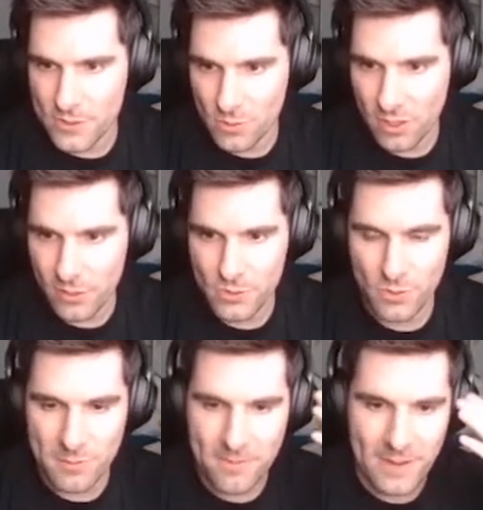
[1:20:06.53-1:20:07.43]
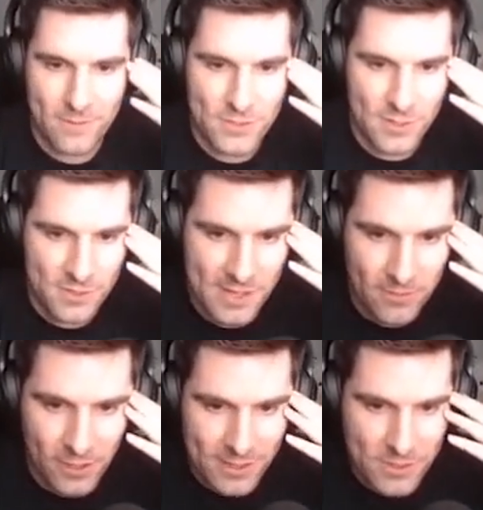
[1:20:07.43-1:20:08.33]
what also one of my favorite songs
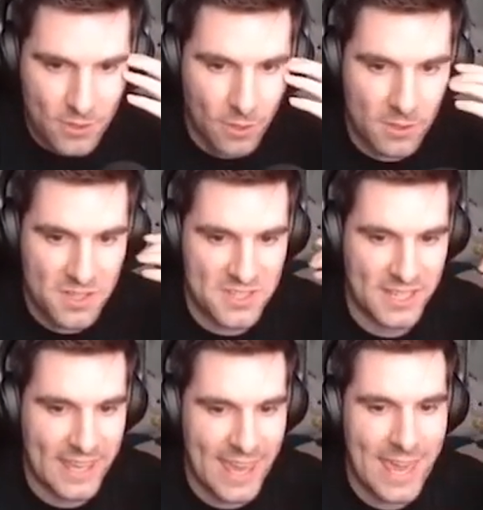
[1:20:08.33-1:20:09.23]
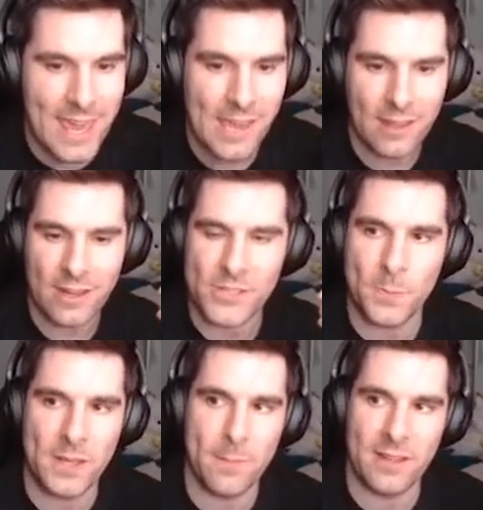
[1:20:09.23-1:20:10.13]
ever, and it's called Decay, and it's
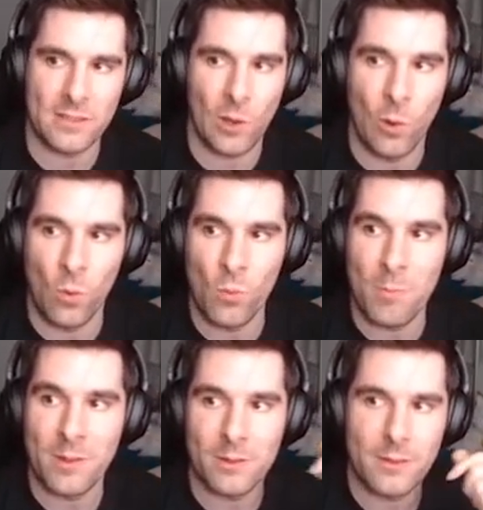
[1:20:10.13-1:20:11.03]
by the band Home.